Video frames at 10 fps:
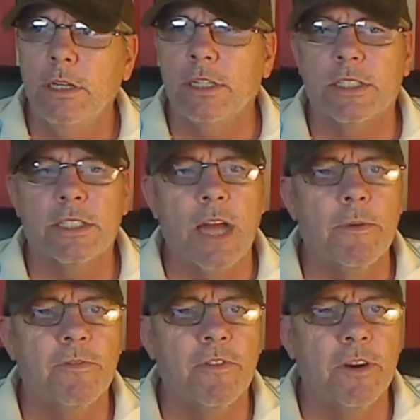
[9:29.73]
and
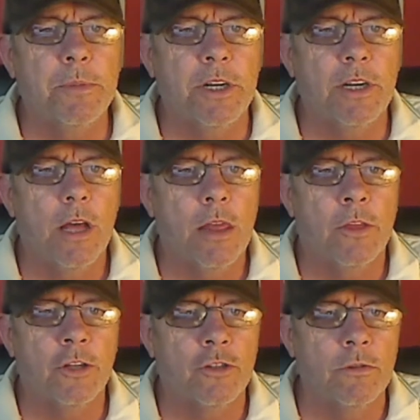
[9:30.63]
stop flipping
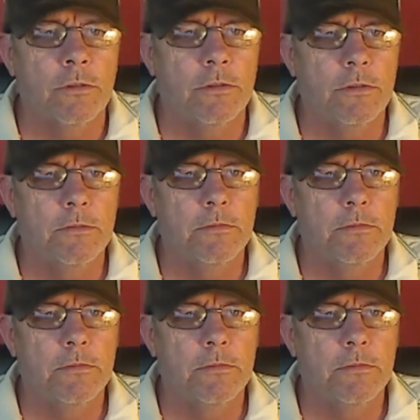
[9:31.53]
the truth.